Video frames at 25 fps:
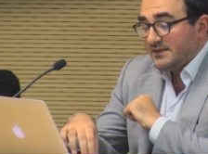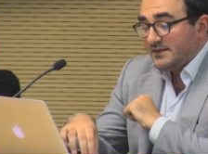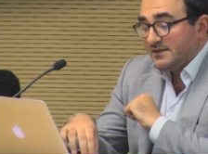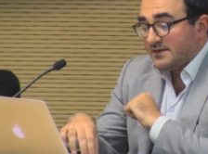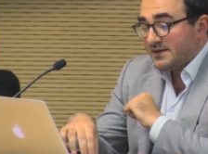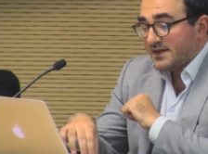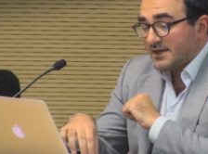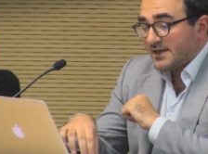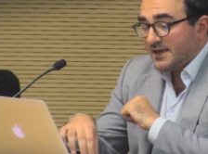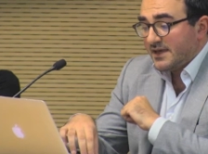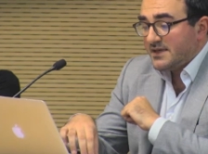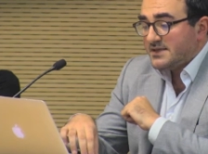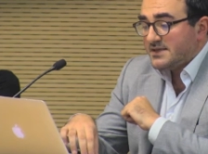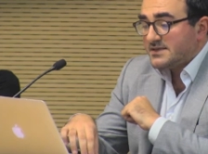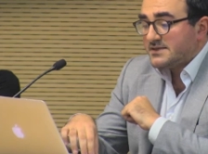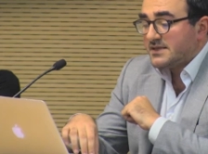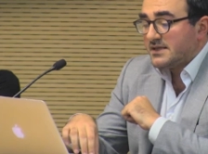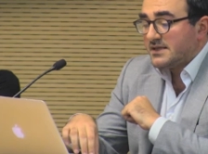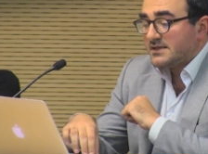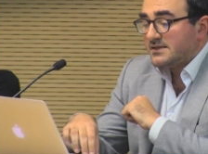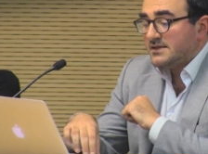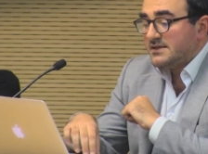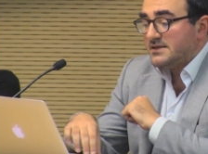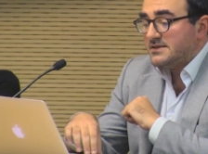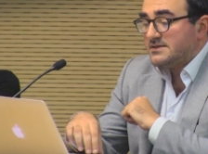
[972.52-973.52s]
In the case
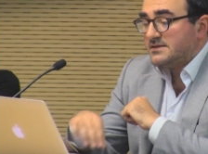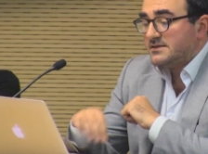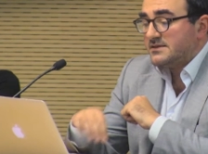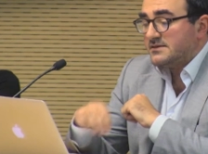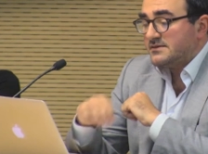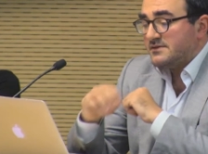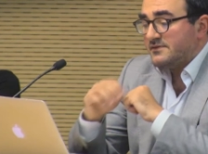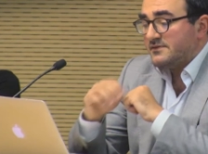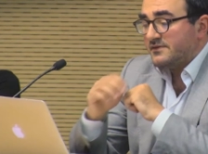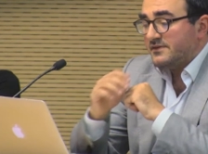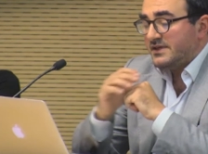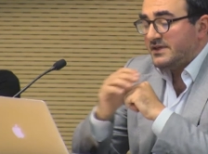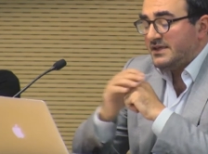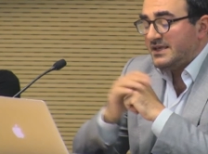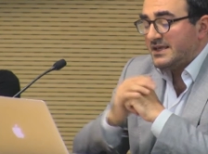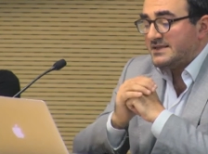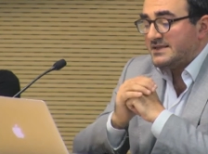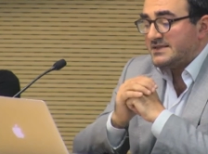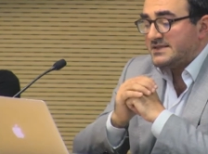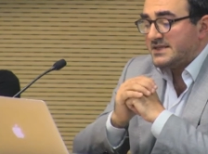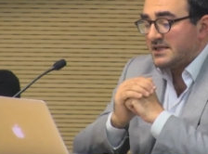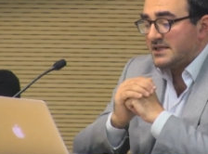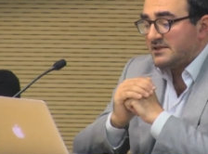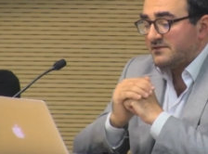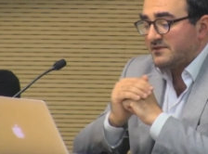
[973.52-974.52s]
that is
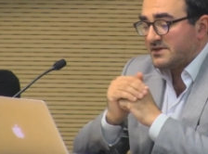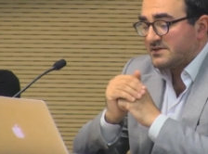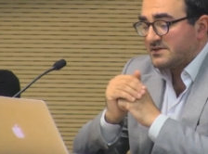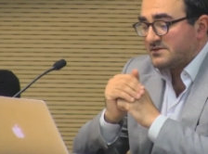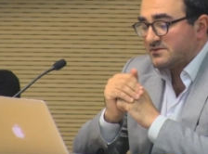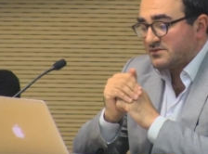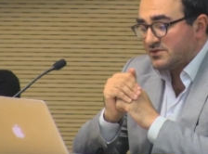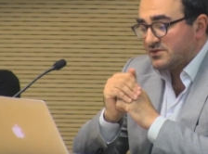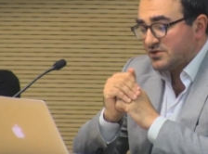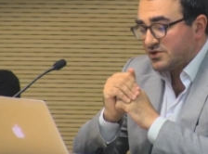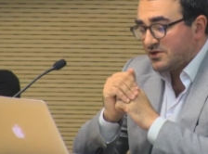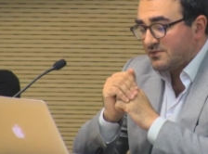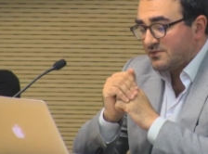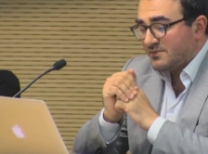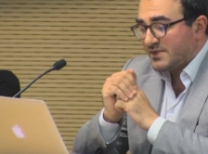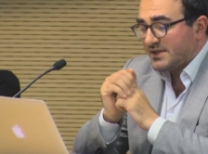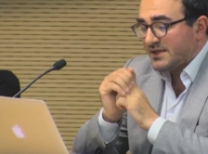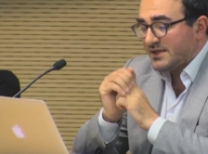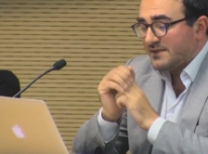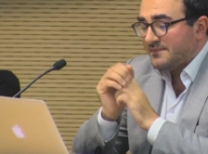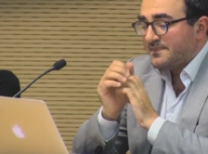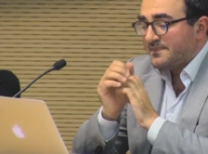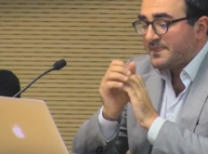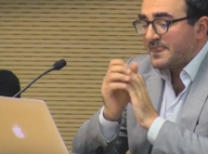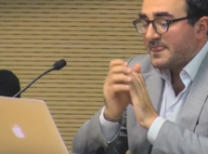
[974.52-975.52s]
ENZ versus
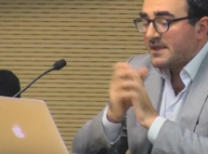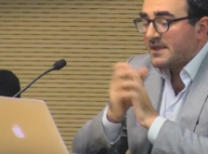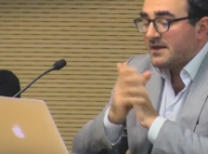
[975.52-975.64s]
Germany,